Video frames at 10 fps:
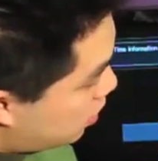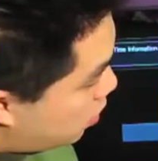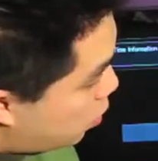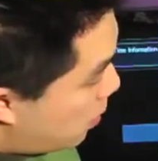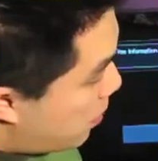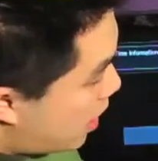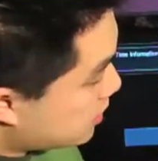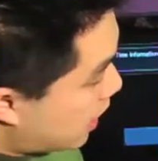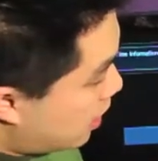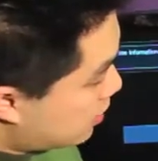One box
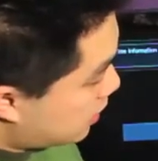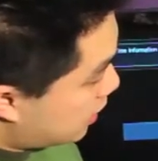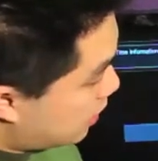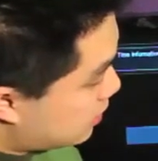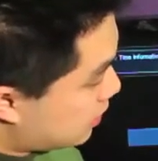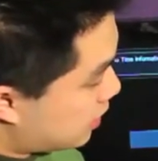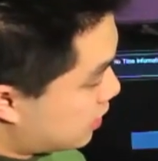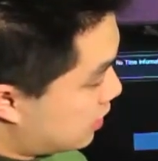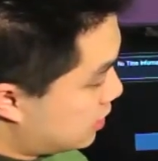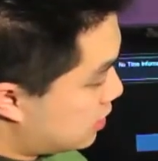dial is like
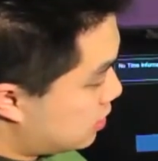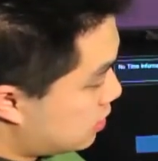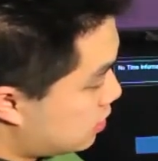this,